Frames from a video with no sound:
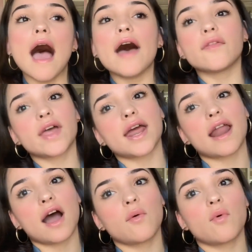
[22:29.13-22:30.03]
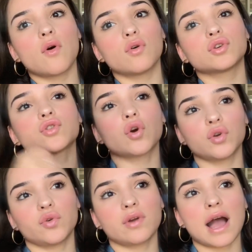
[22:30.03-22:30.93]
And then I will show
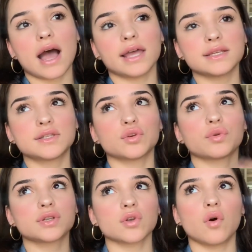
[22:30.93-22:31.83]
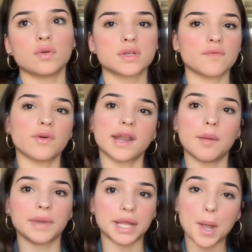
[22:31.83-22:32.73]
you guys the results of when
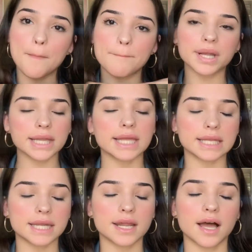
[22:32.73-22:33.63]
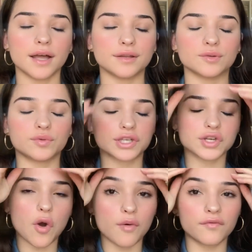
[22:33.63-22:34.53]
I'm like completely done,
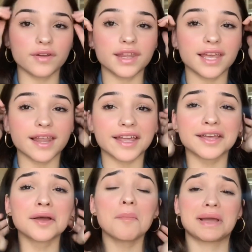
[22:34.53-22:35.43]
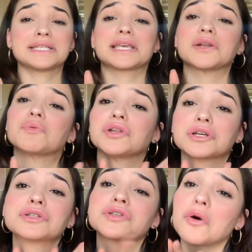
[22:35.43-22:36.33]
which hopefully like my skin will
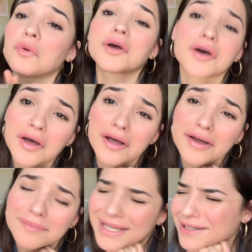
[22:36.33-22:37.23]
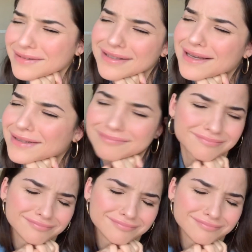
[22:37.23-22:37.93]
look so good, because like